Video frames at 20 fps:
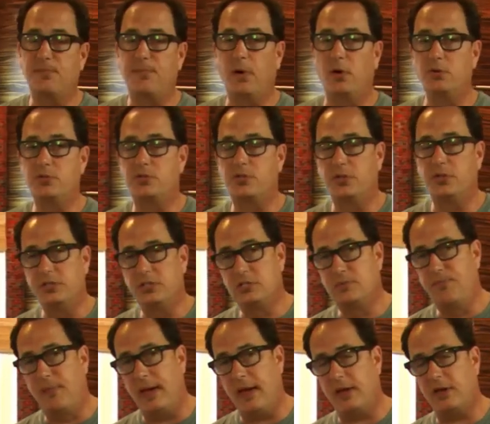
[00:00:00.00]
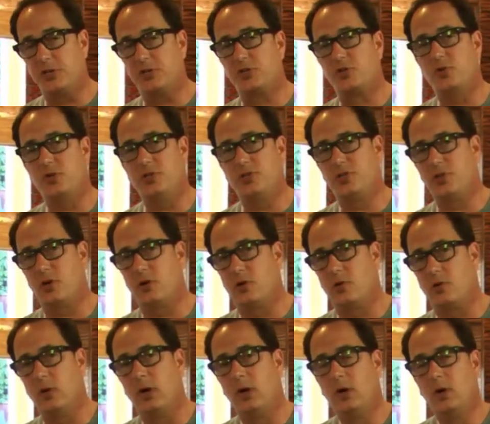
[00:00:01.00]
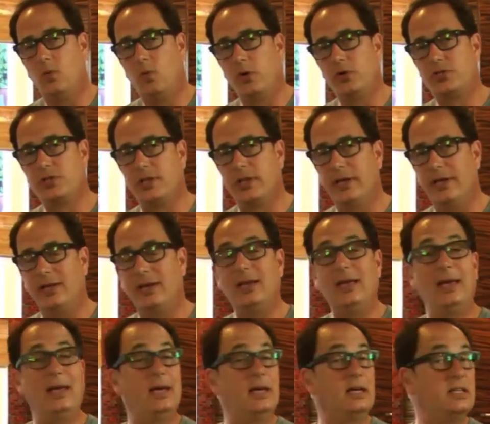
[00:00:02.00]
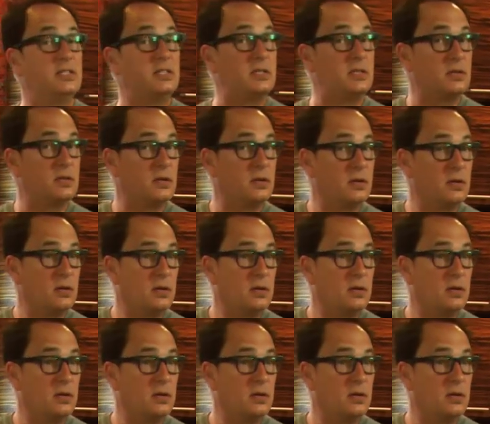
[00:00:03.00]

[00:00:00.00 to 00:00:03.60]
opposed to the Spanish chorizo, which Lynn is